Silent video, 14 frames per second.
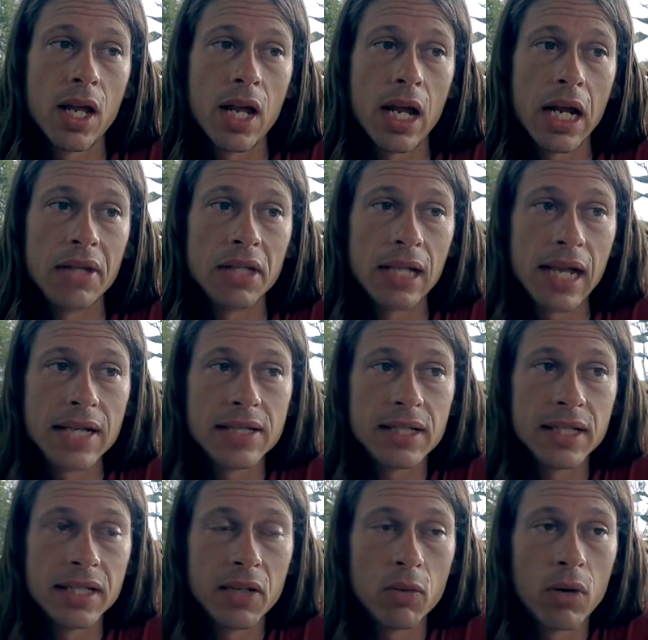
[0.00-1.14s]
And the last
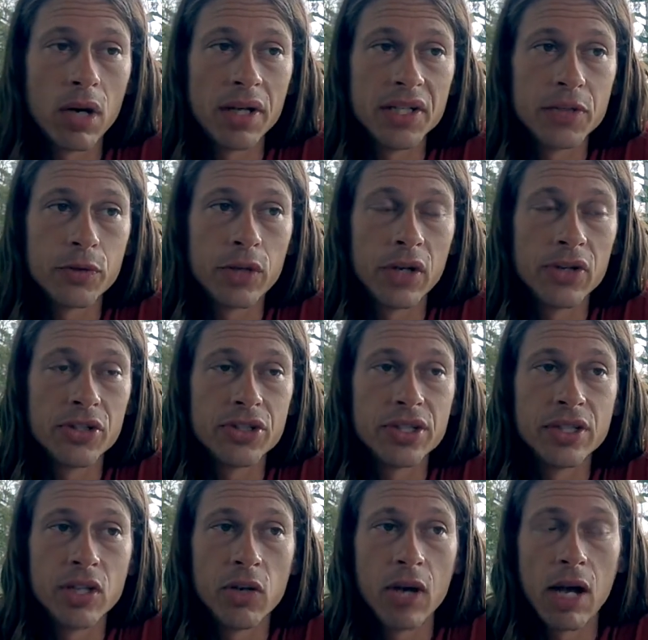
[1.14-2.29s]
thing they want is for others to
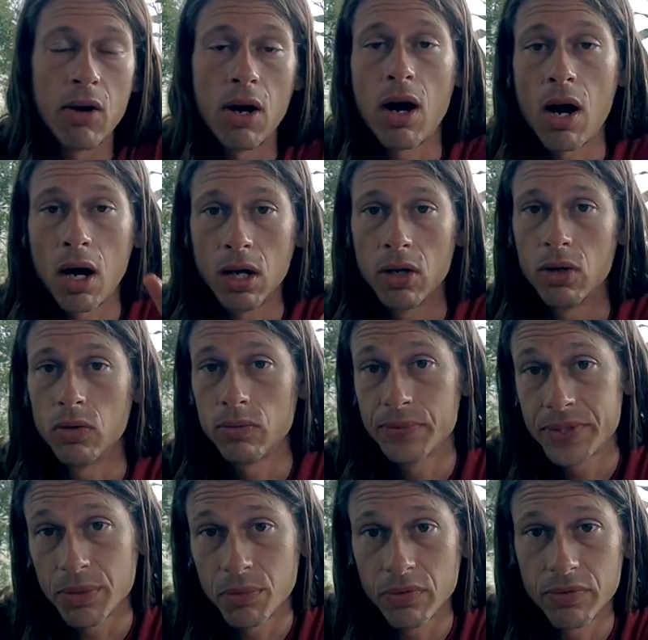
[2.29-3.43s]
know how hollow
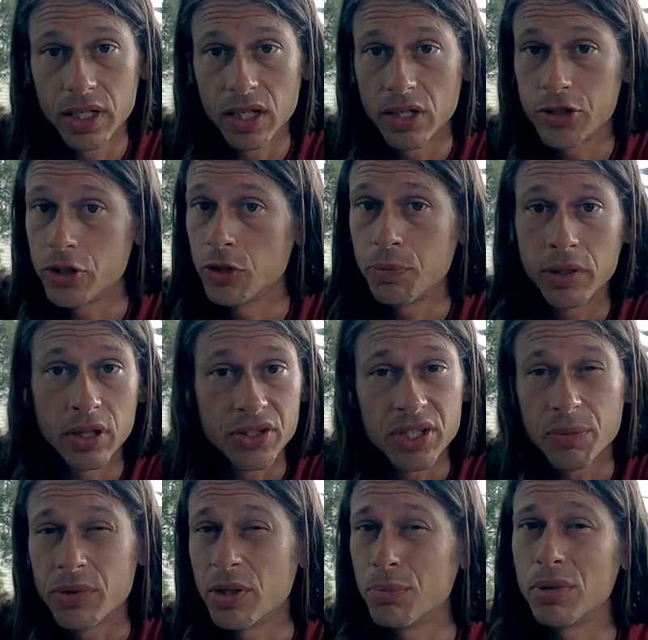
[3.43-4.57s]
some of their Jupiter,
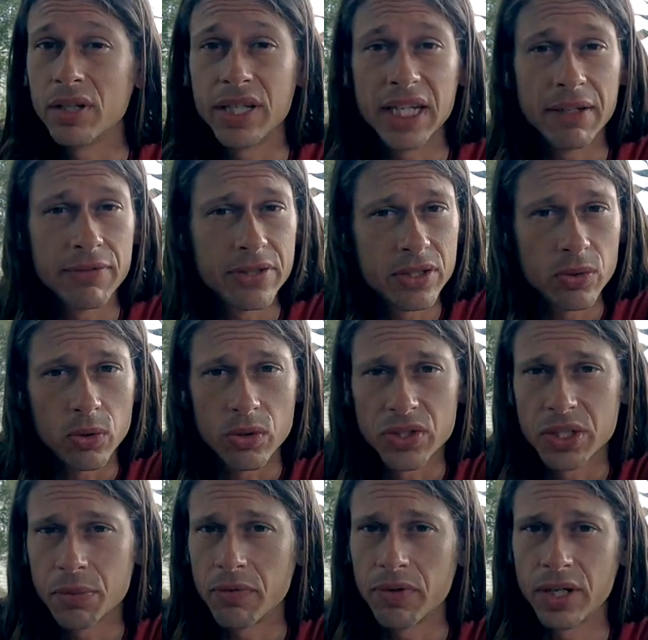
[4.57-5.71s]
some of their beliefs, or
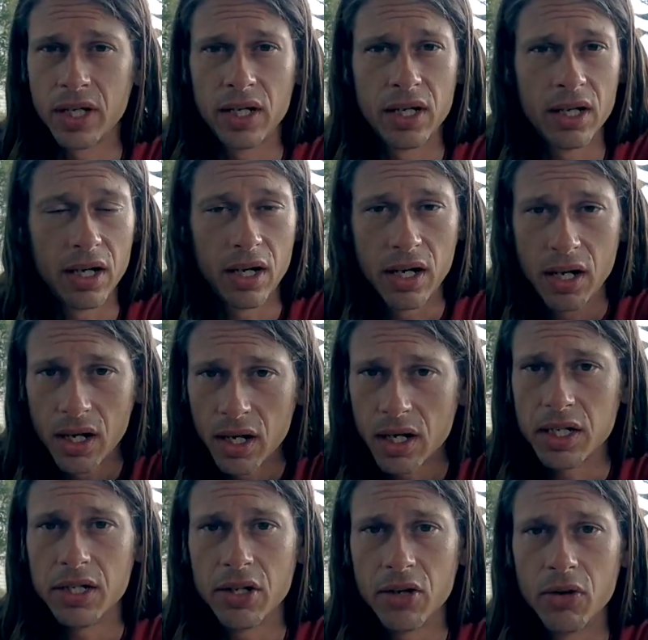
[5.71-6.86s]
some of their,
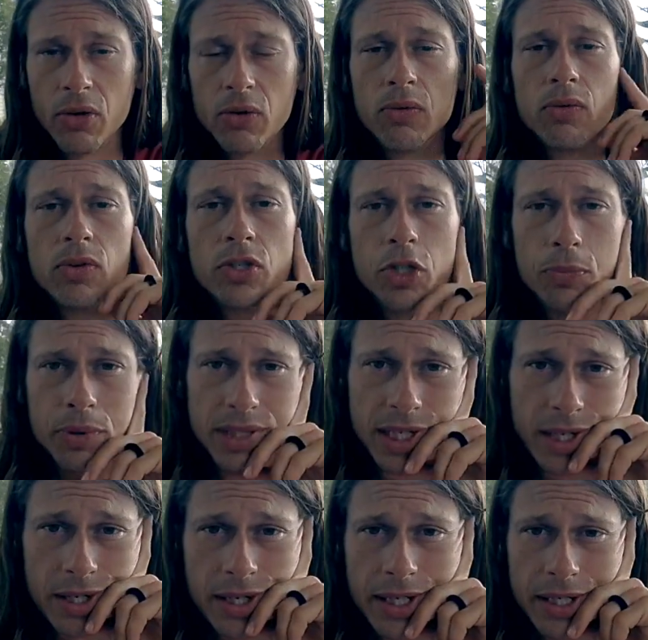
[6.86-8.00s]
you know,
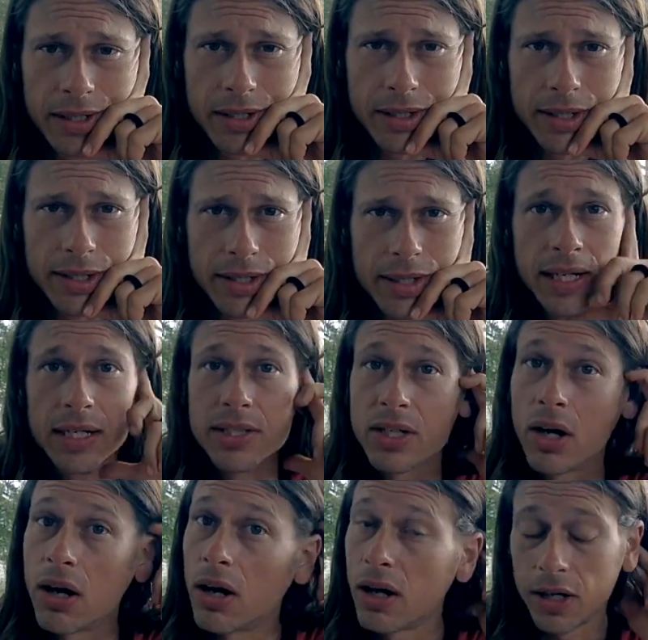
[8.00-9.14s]
Jupiterian things
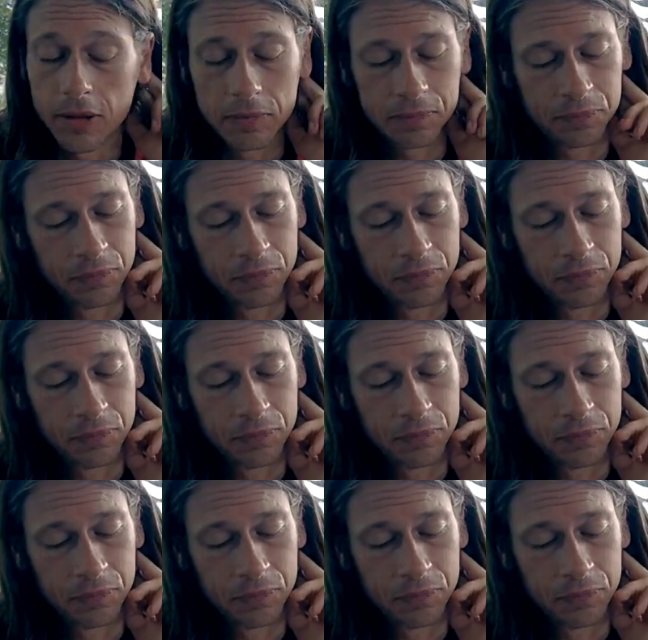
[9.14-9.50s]
are.